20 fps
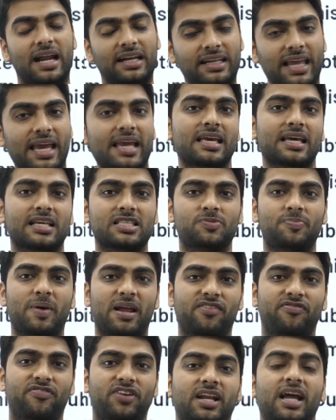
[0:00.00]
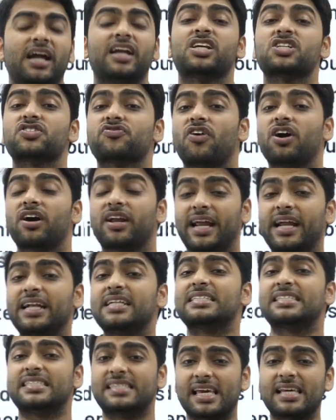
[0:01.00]
and take its benefit. It is for
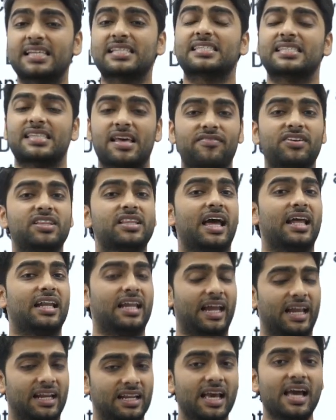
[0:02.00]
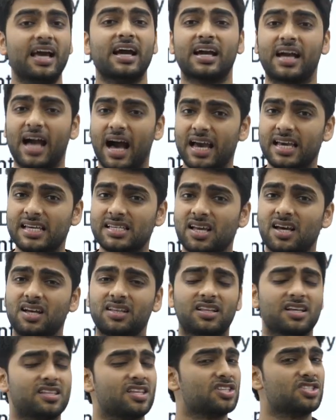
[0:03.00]
grades 6, 7 and 8. Guys,
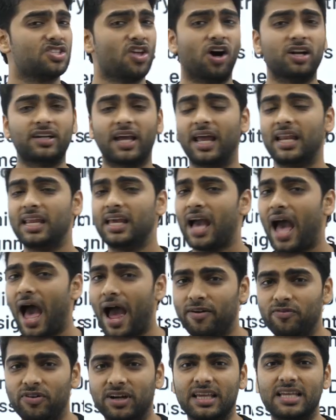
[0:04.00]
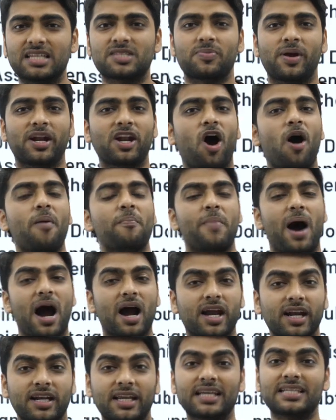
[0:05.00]
this is not any advertisement or
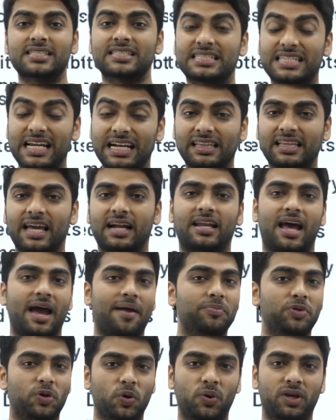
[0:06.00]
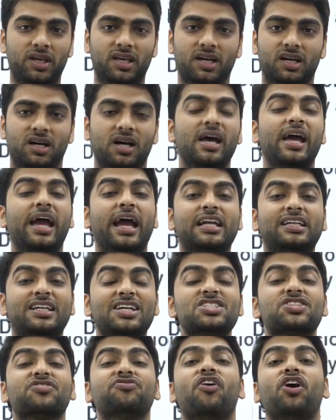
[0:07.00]
marketing stint that I am doing here. It
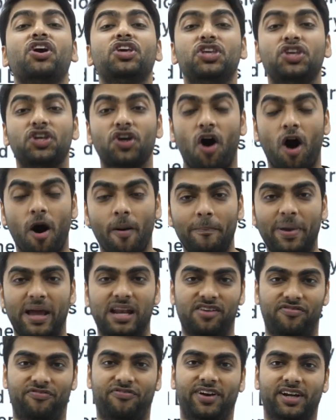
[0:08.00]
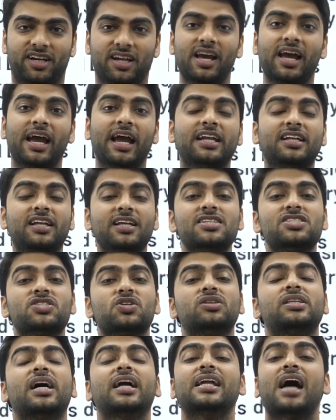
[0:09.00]
is for your benefit. It is
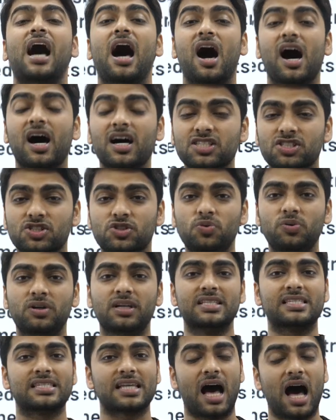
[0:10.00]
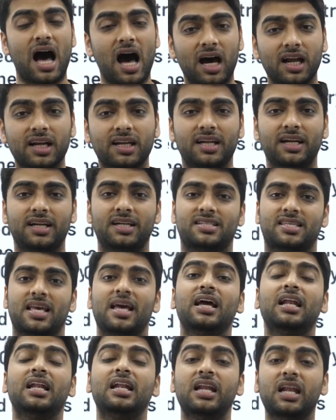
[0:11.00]
so that our students, our kids
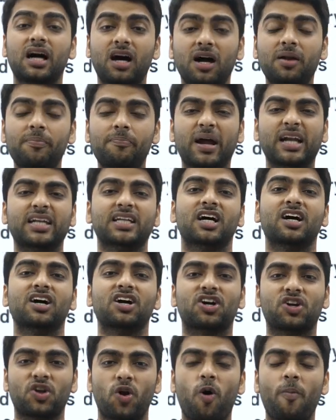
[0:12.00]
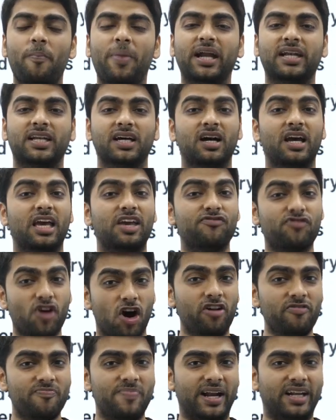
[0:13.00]
learn better, grow better,
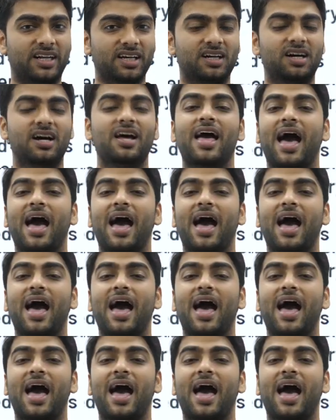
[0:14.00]
evolve better